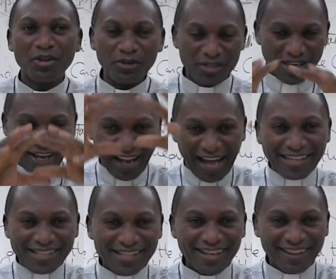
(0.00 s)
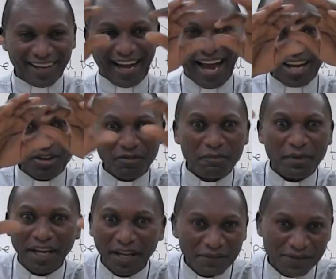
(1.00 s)
You tell us the kind of
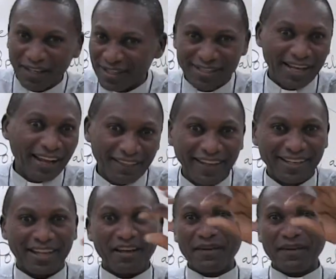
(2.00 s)
beliefs, it's like that.